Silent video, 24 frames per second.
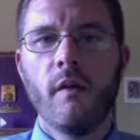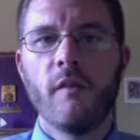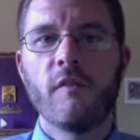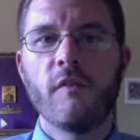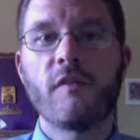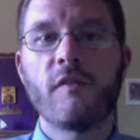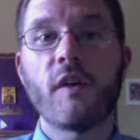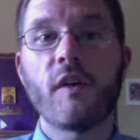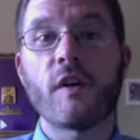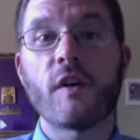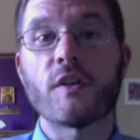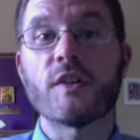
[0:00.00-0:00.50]

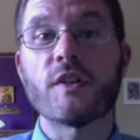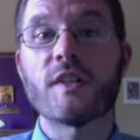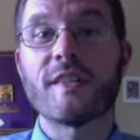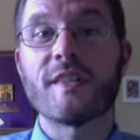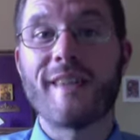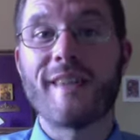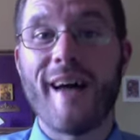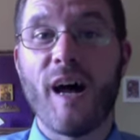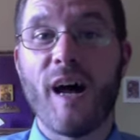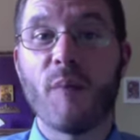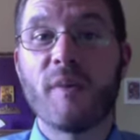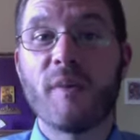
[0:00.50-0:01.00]
First,
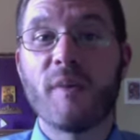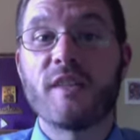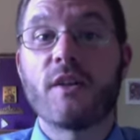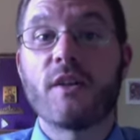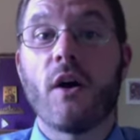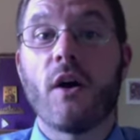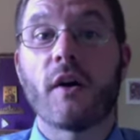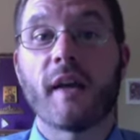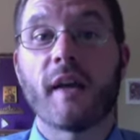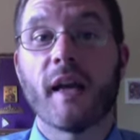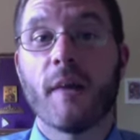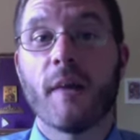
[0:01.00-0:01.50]
I'll be
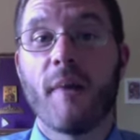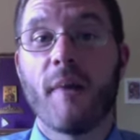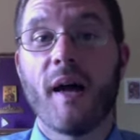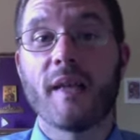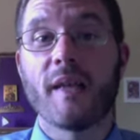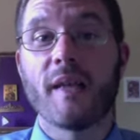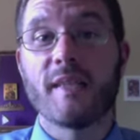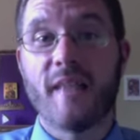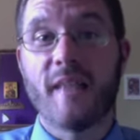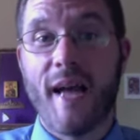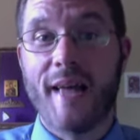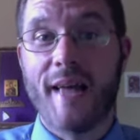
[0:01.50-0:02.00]
talking
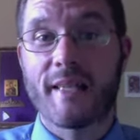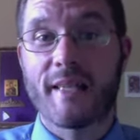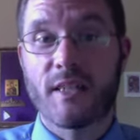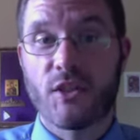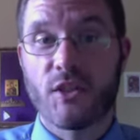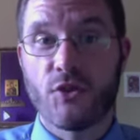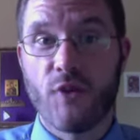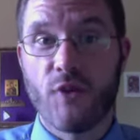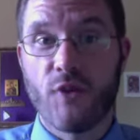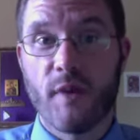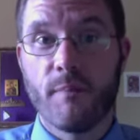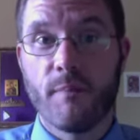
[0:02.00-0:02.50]
about
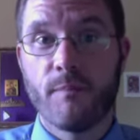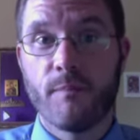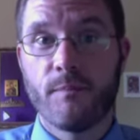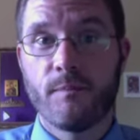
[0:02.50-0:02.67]
TaskStream.